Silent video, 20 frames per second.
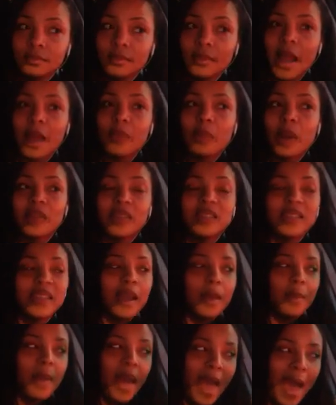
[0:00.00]
I'd rather say
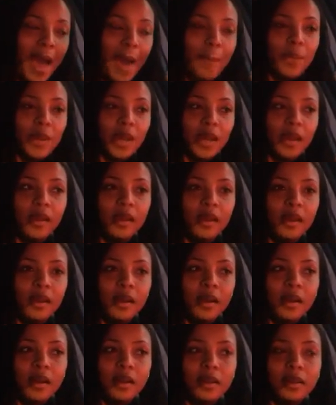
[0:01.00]
I'm happy
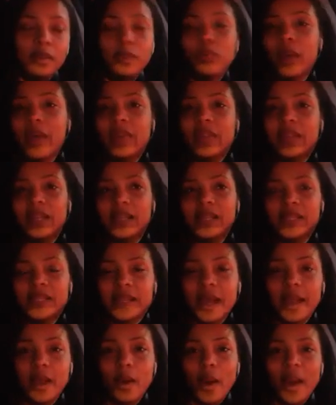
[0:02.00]
rather than to
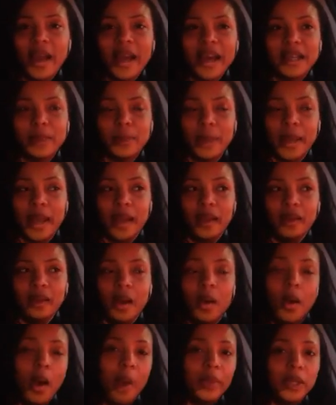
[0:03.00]
say, oh, I got a man.
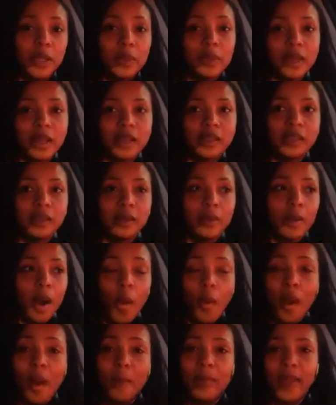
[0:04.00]
Oh, I'm in a relationship.
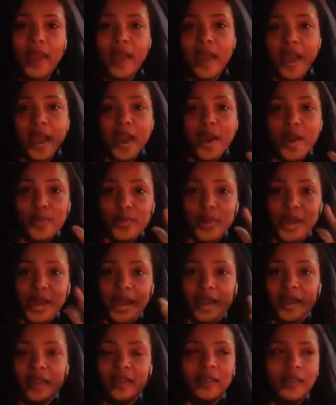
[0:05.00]
Oh, I'm
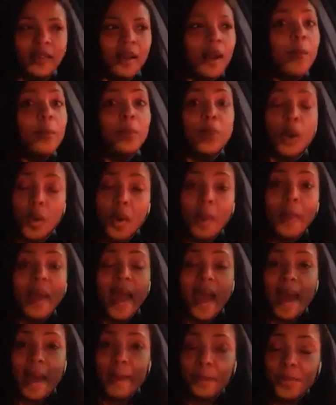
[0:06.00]
married. Boo, I'm
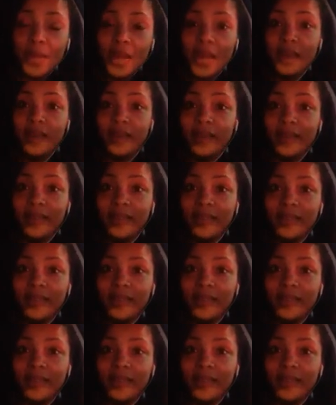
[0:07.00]
happy.